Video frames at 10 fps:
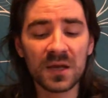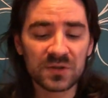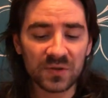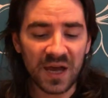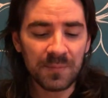
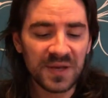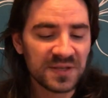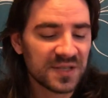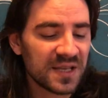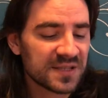So that being
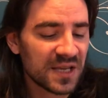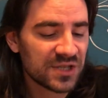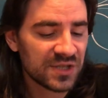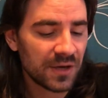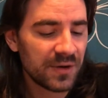said,
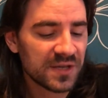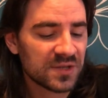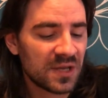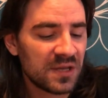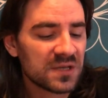Sagittarius,
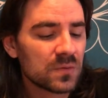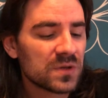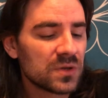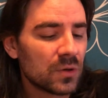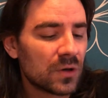this
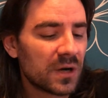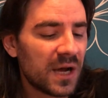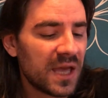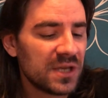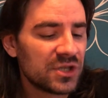was your
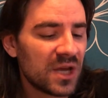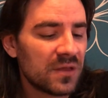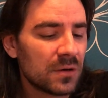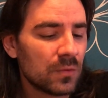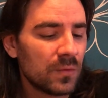a
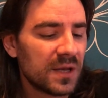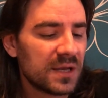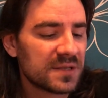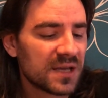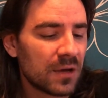general
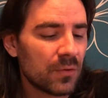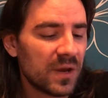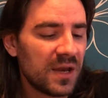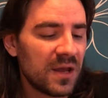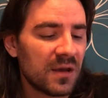weekly tarot
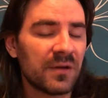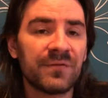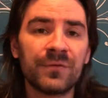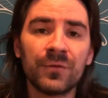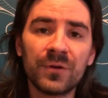reading
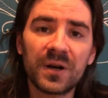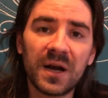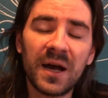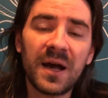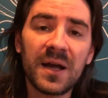for
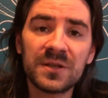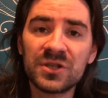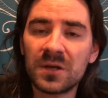uh,